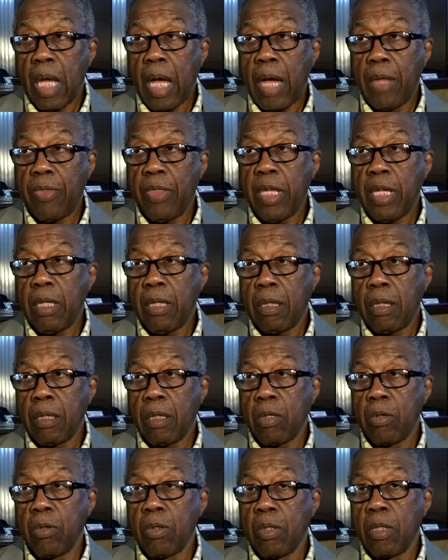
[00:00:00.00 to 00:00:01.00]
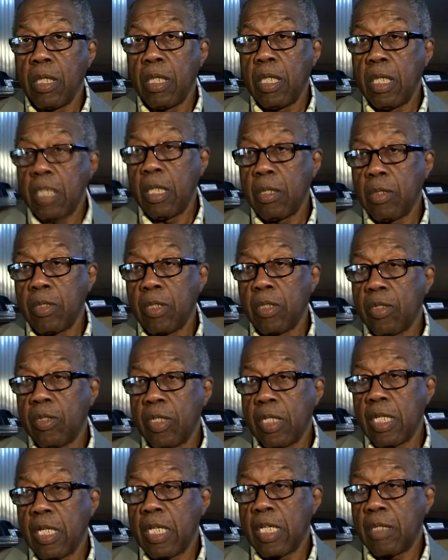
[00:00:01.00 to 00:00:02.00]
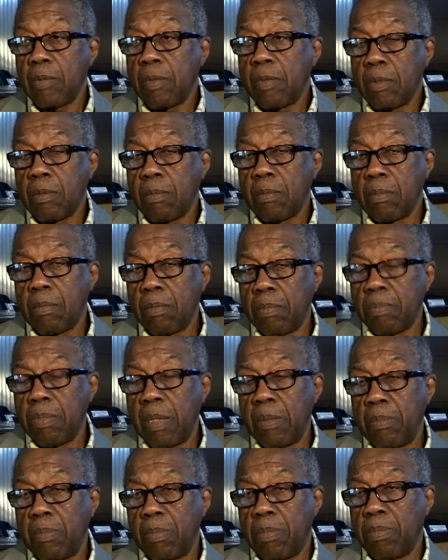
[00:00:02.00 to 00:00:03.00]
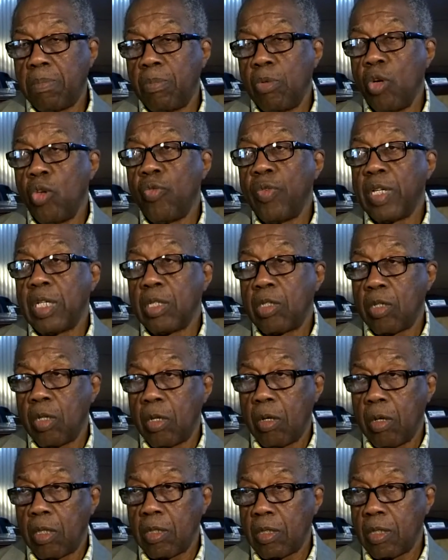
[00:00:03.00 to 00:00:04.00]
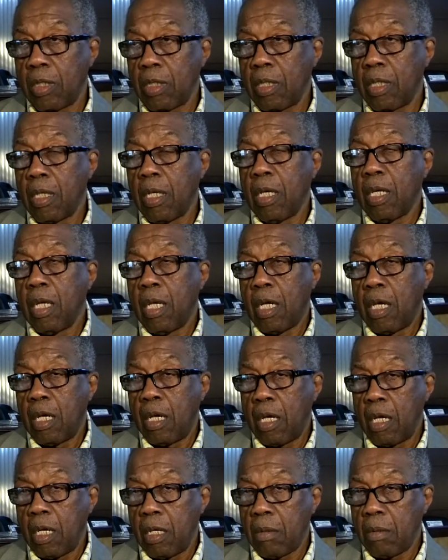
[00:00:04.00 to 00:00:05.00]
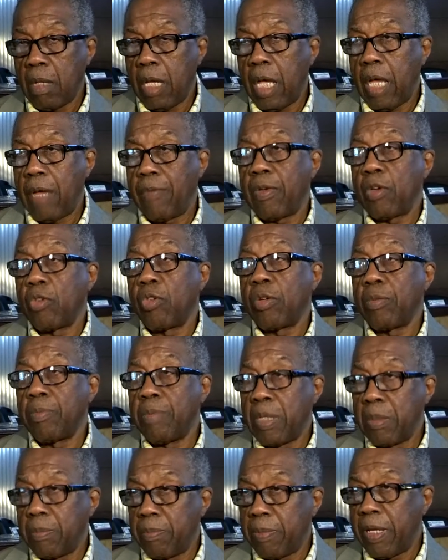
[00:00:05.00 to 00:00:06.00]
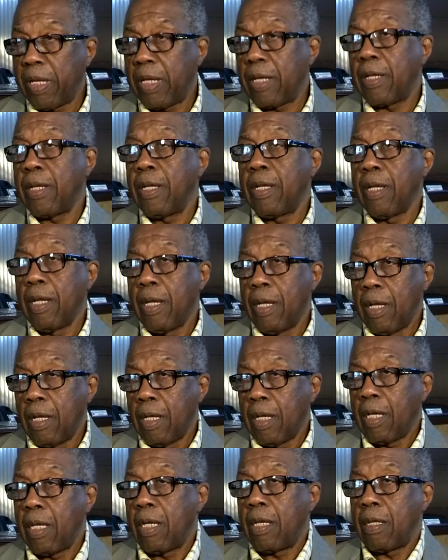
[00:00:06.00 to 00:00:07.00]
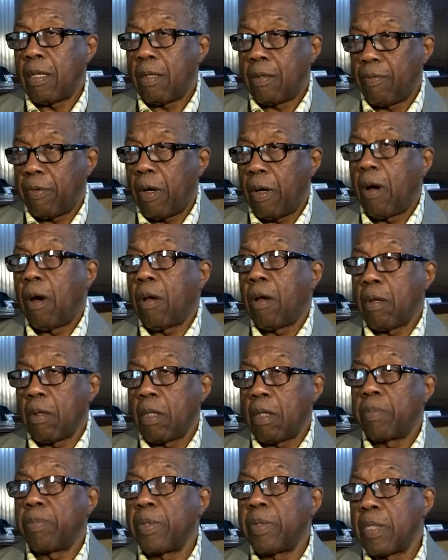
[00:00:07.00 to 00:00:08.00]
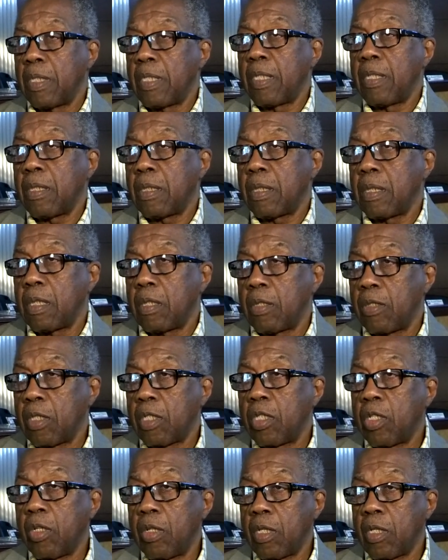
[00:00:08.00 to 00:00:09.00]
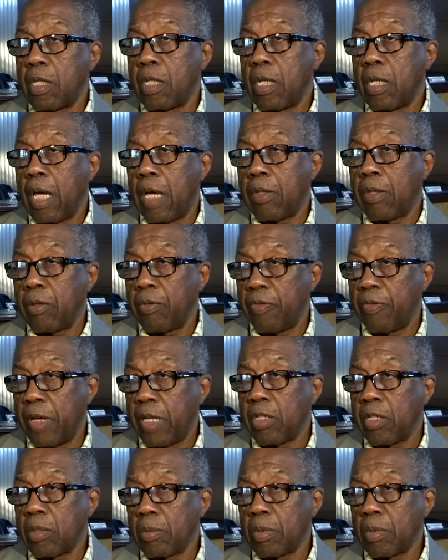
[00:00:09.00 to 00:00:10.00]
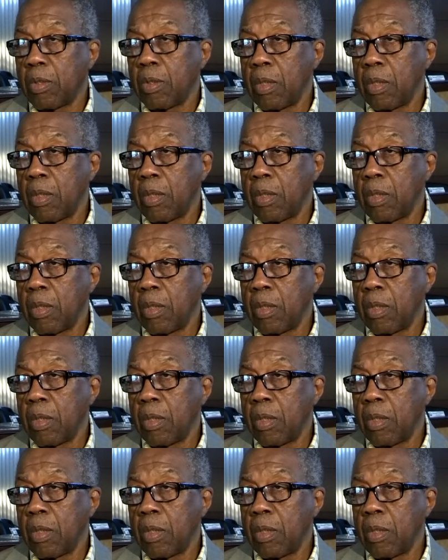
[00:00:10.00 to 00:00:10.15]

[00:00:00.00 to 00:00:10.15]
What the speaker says: I think through the years the city has been moving towards having Riverbend pay it for all of the police and security at the festival,